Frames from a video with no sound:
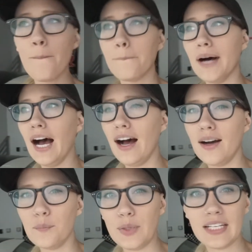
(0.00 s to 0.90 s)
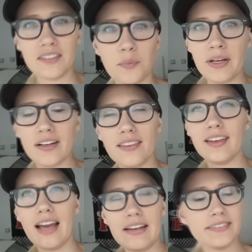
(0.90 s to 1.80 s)
But because
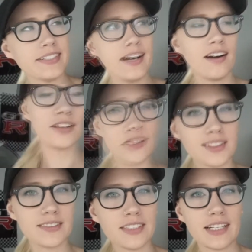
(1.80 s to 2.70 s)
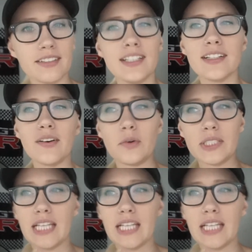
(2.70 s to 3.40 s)
apparently every AutoZone down here only